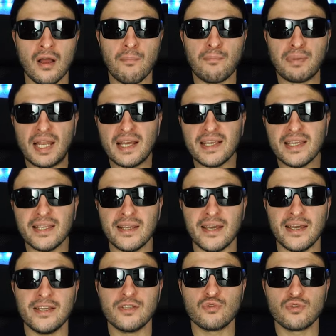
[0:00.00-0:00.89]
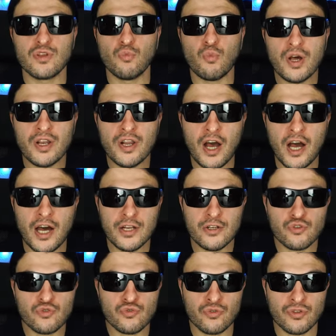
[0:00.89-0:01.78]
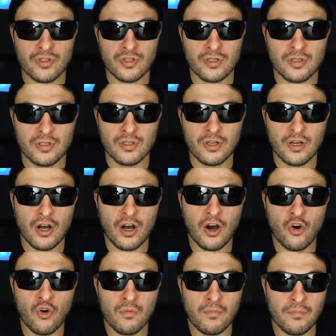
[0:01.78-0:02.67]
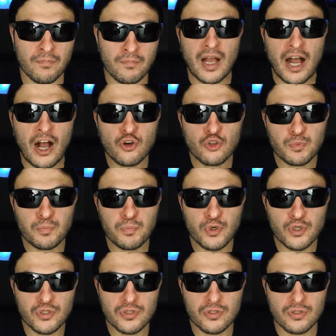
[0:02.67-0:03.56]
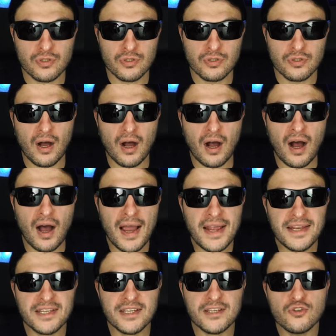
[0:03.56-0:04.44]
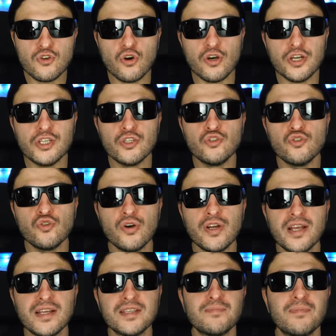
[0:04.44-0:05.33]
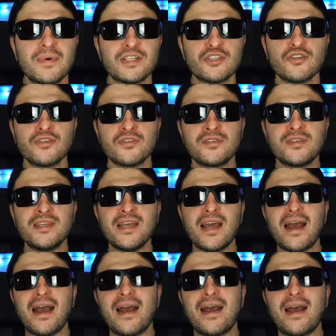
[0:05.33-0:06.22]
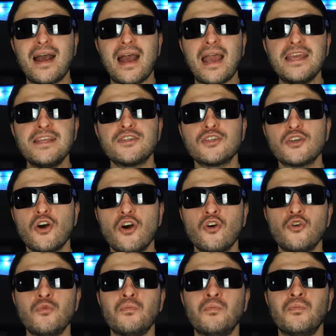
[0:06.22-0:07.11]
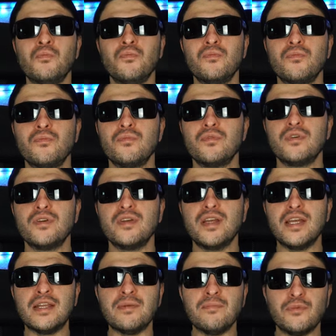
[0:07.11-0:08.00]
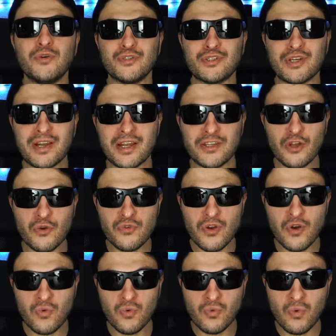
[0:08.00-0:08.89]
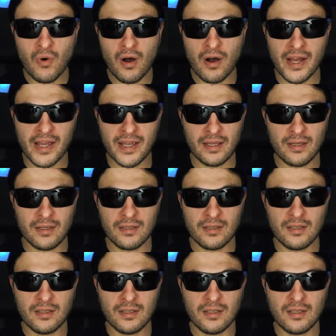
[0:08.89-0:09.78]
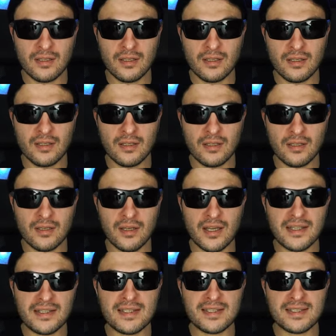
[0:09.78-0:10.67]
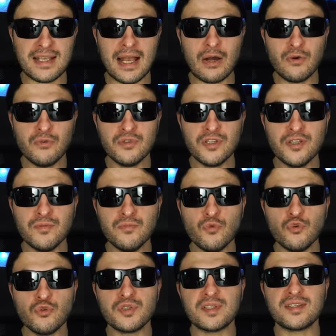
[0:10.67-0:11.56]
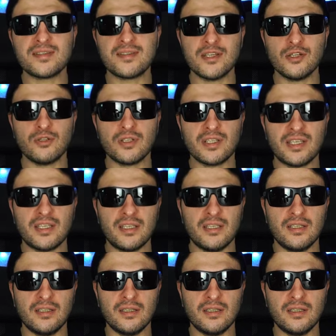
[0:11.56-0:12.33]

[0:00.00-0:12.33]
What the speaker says: plugging it into the 100 ohm output, I did not enjoy as much as the 8 ohm input. And I don't know why. It sounded more silky,